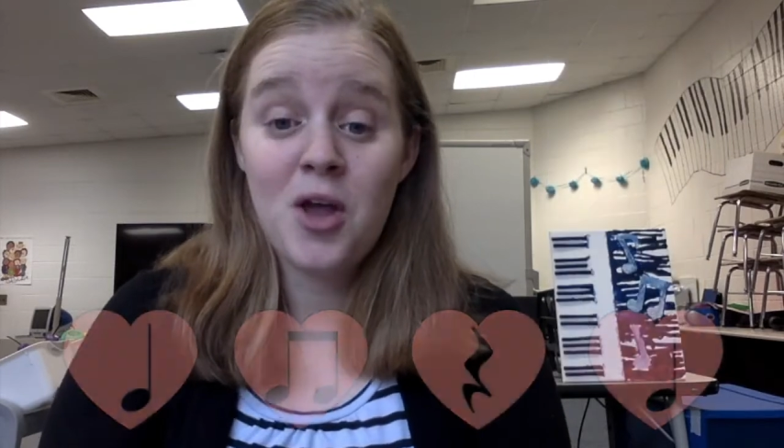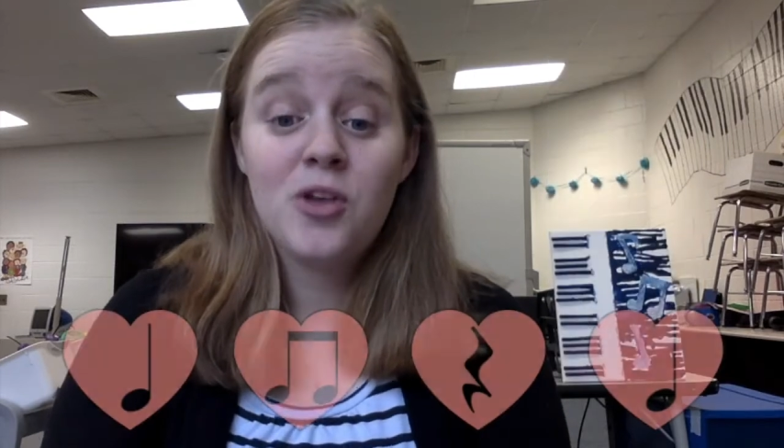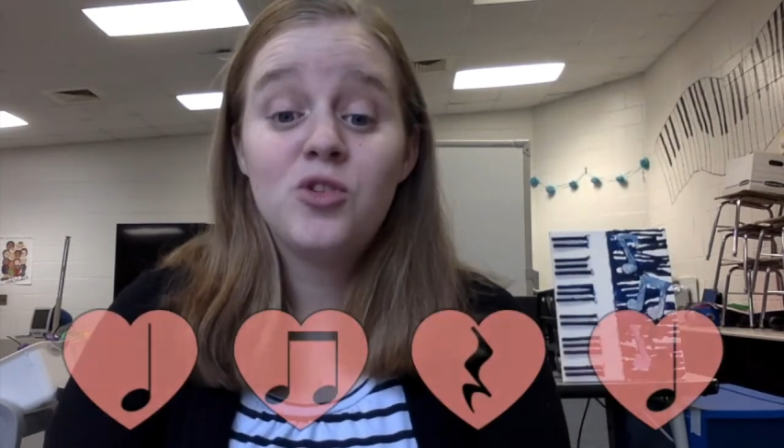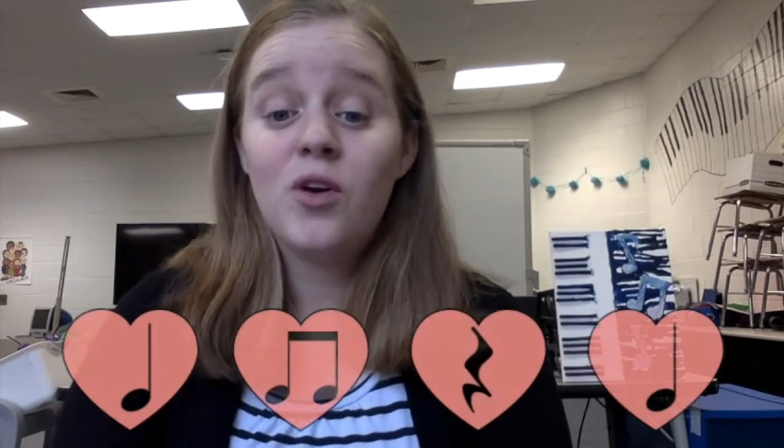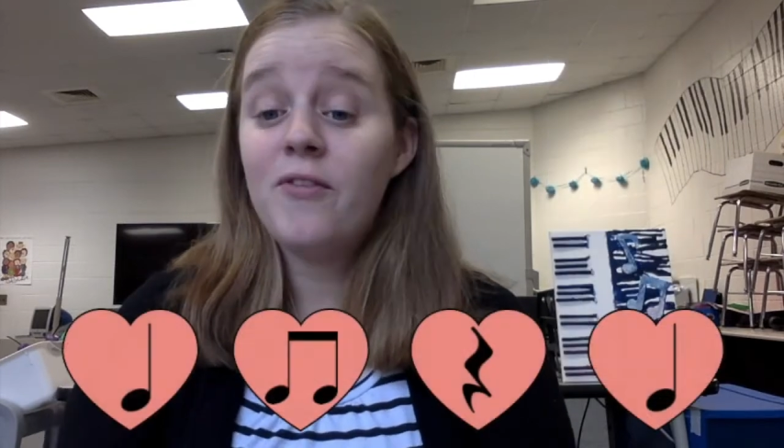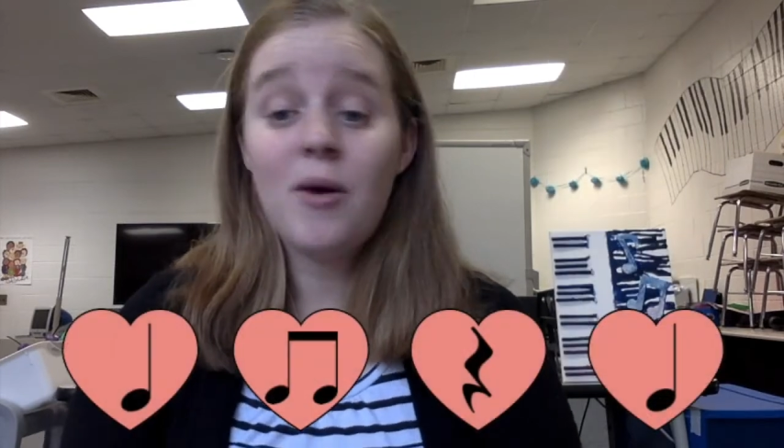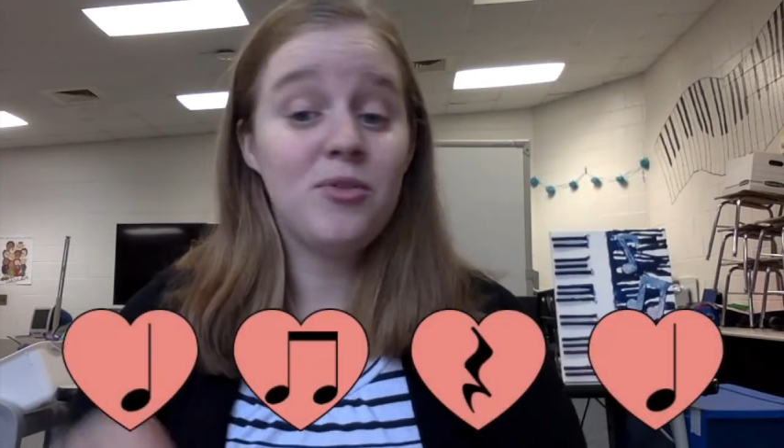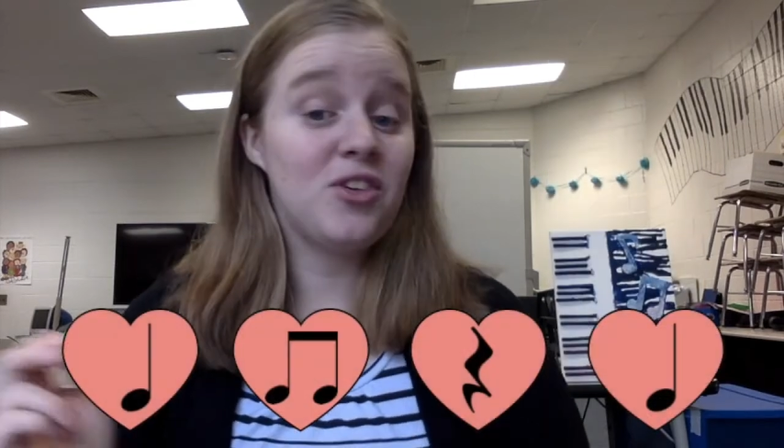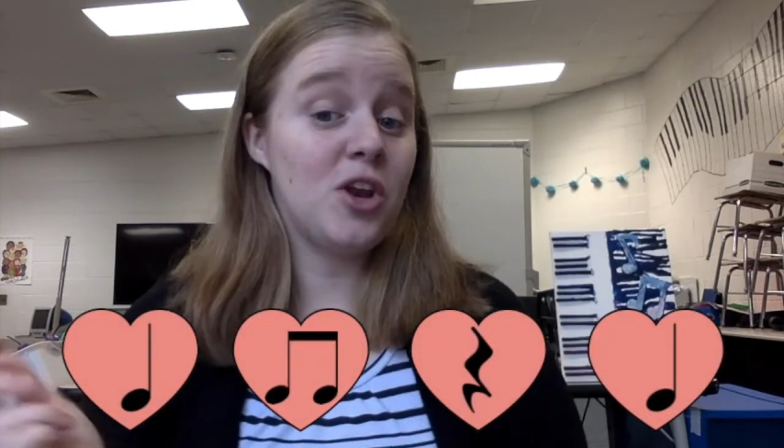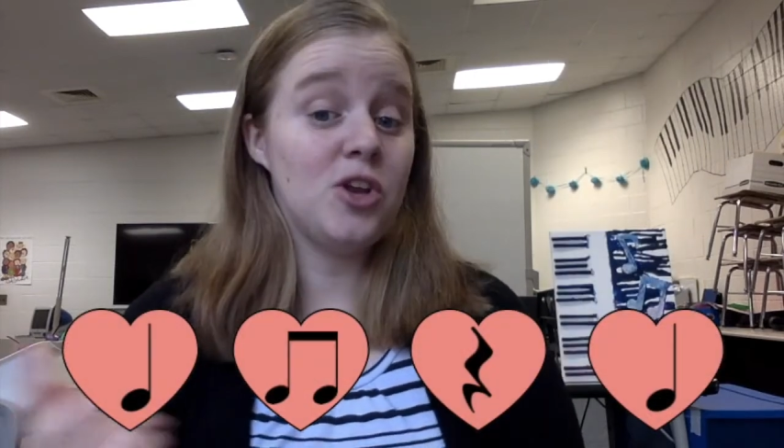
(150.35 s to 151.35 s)
So if I was
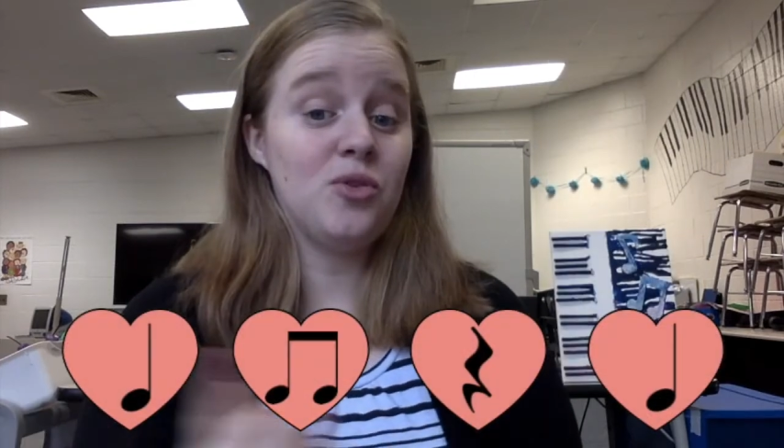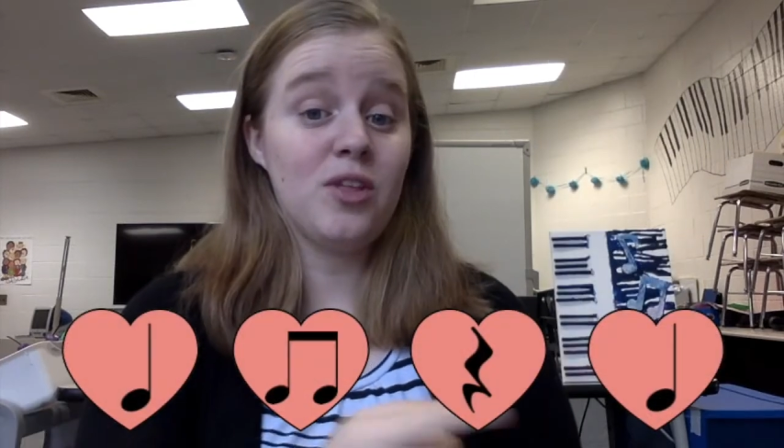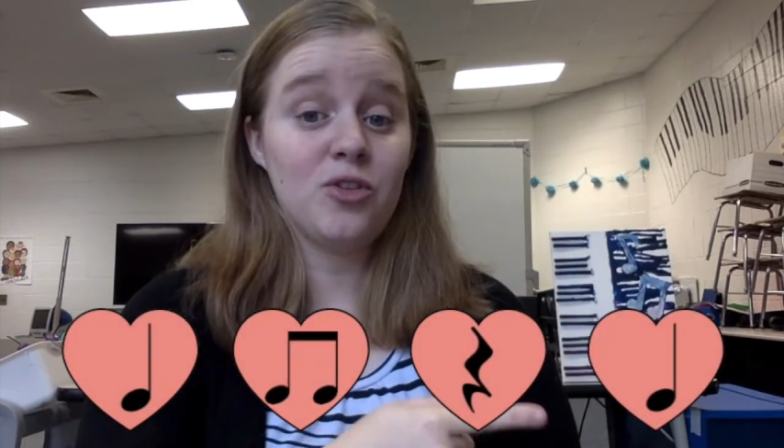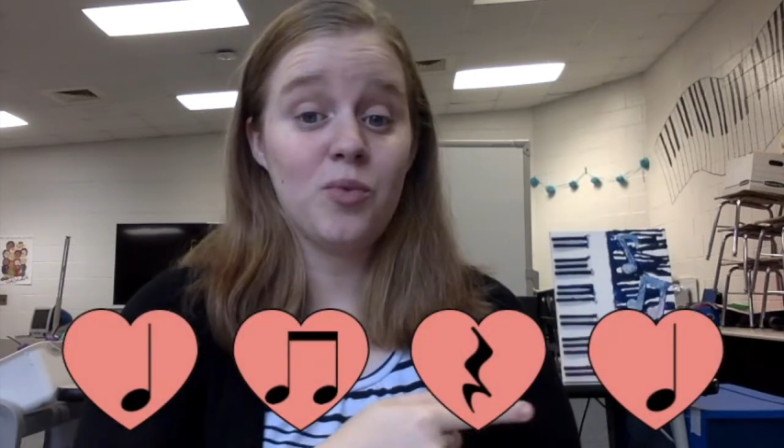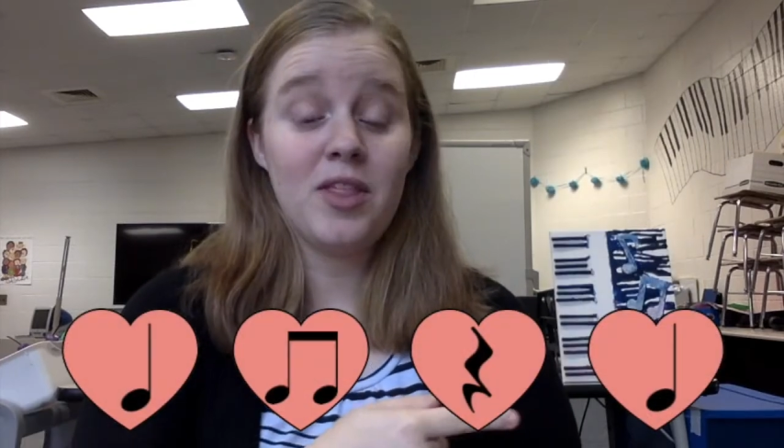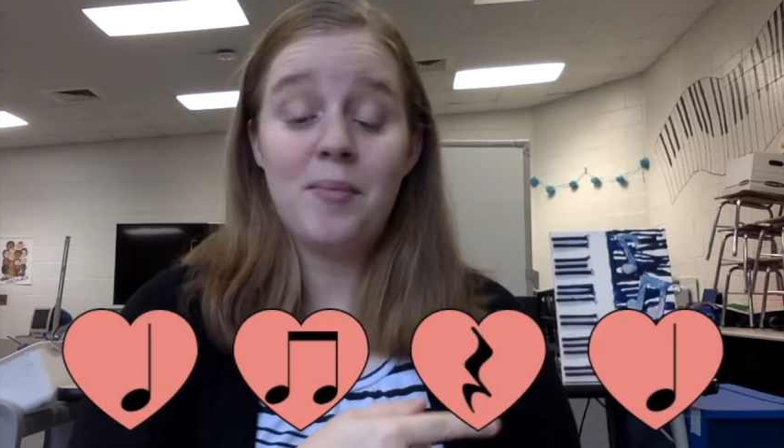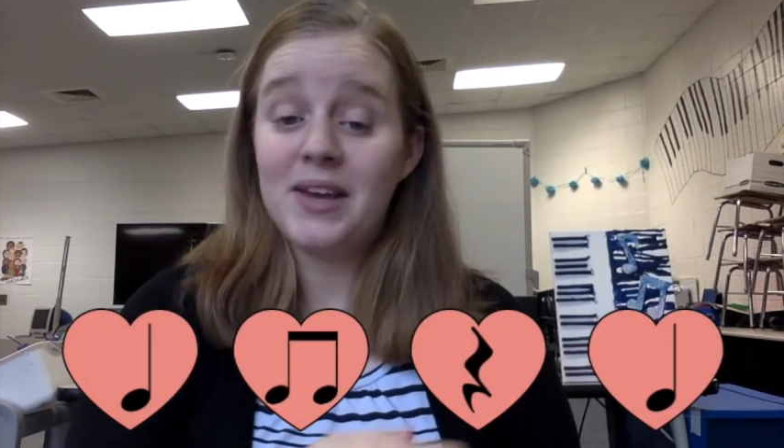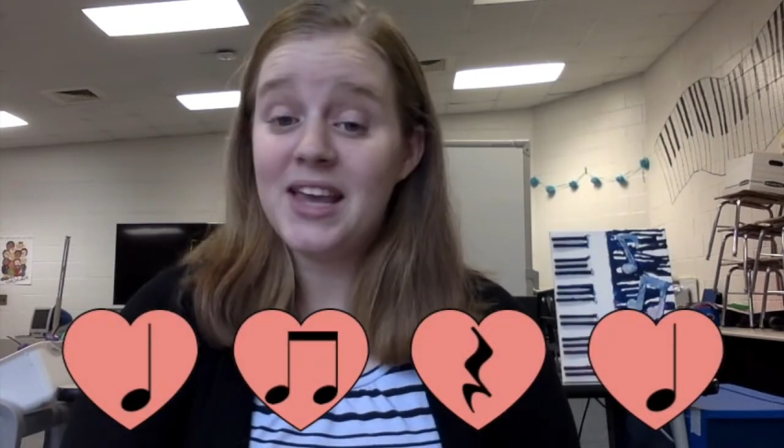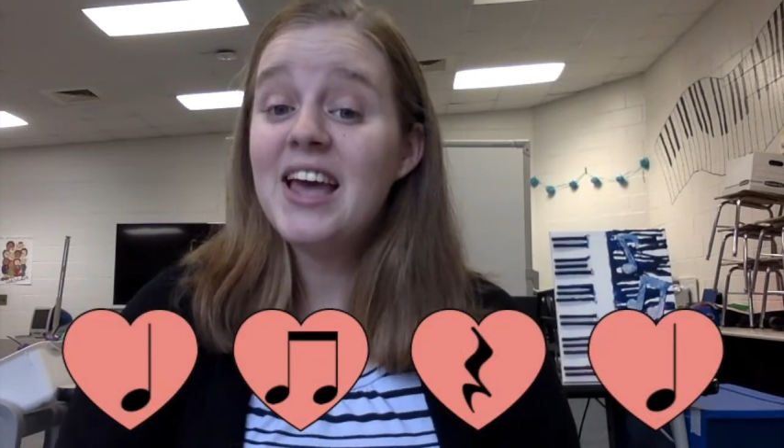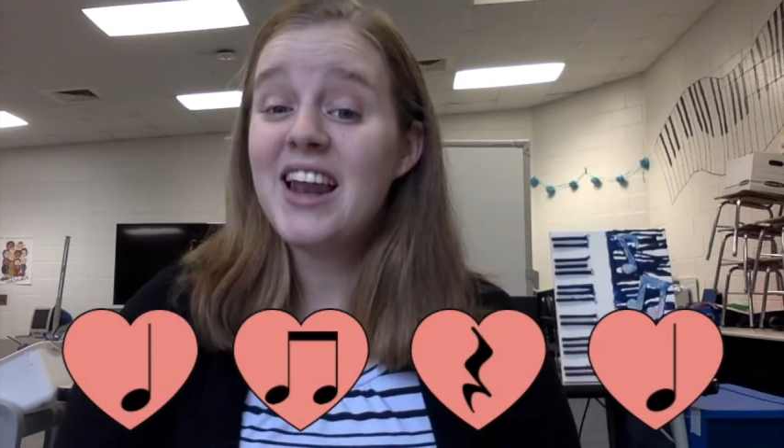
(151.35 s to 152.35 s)
going to do this rhythm
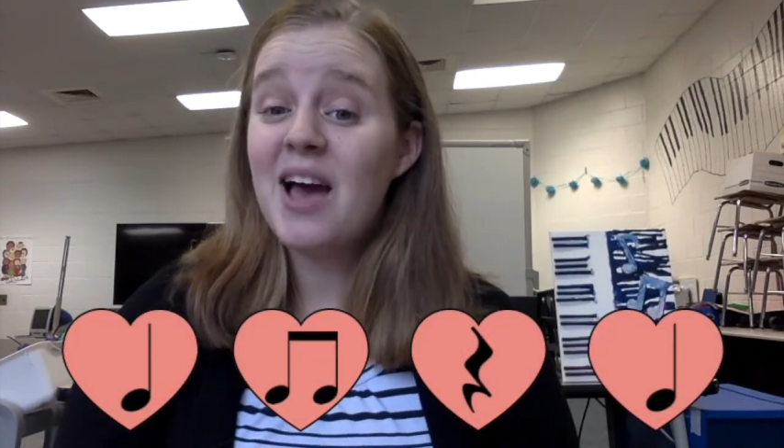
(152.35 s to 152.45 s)
again,